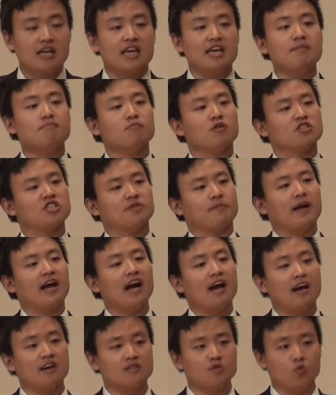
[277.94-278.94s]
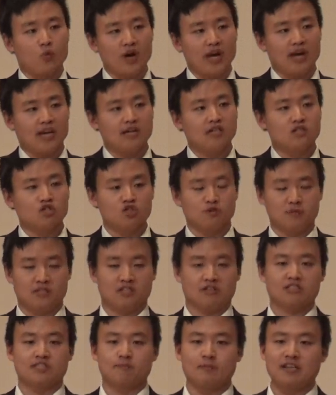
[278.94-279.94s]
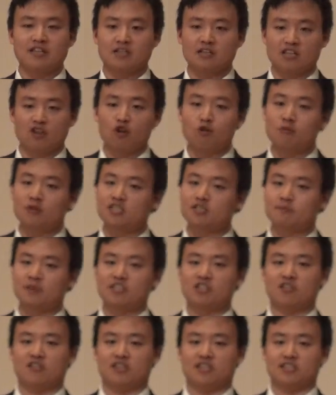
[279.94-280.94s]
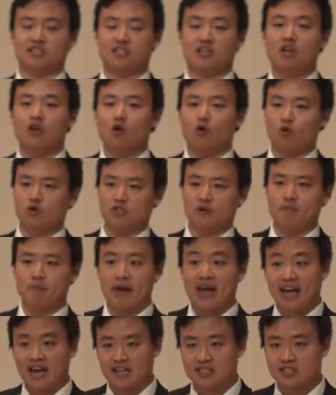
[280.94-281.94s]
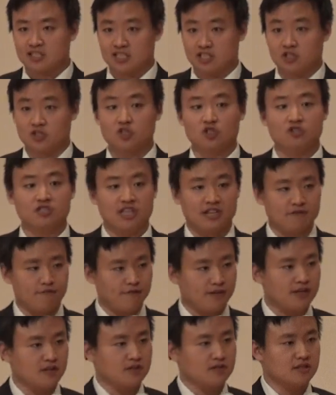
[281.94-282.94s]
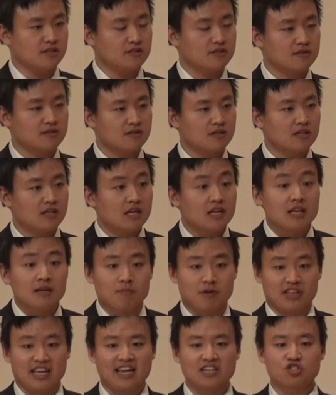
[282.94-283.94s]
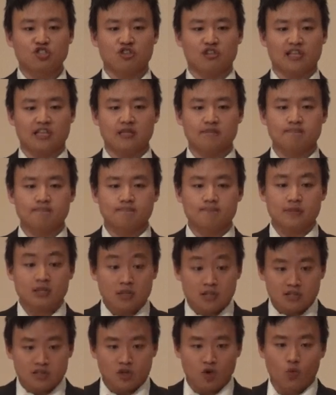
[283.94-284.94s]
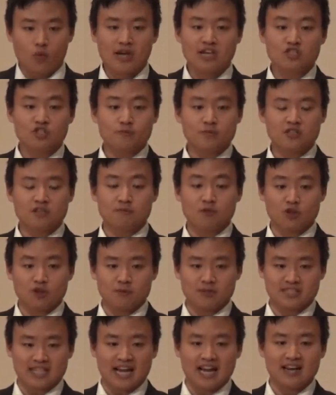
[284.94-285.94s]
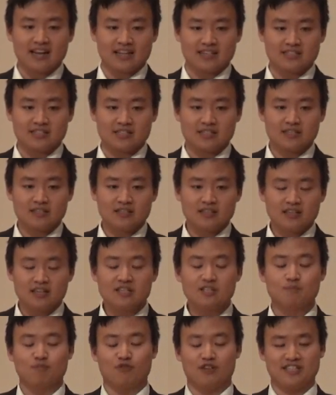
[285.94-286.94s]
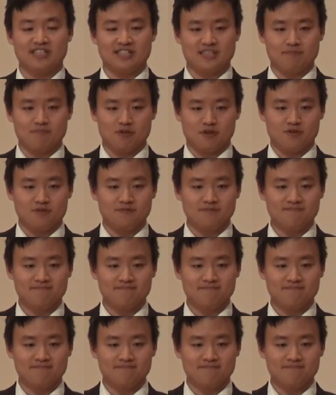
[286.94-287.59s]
It must be a hard way to be a global specialist or the best in a certain field. But actually, the way to become global talent is very simple.